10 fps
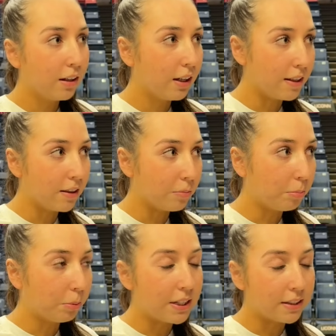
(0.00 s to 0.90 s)
in the
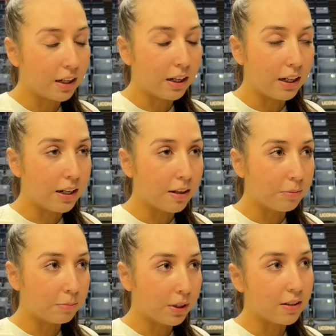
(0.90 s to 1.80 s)
place that I
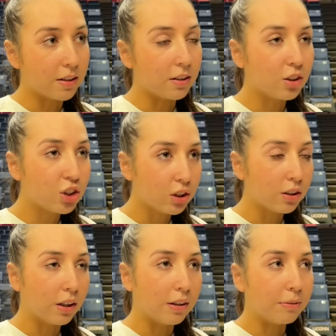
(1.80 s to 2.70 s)
am, in the
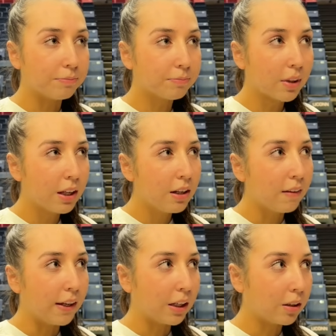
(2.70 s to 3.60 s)
um,
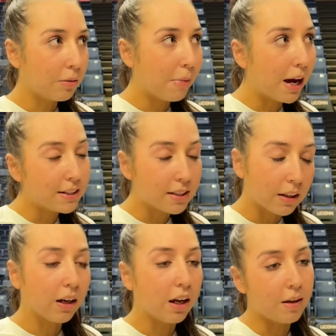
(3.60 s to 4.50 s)
like
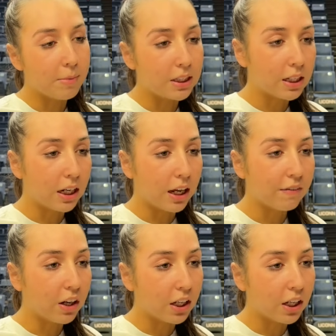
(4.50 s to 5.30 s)
mindset that I am in today if I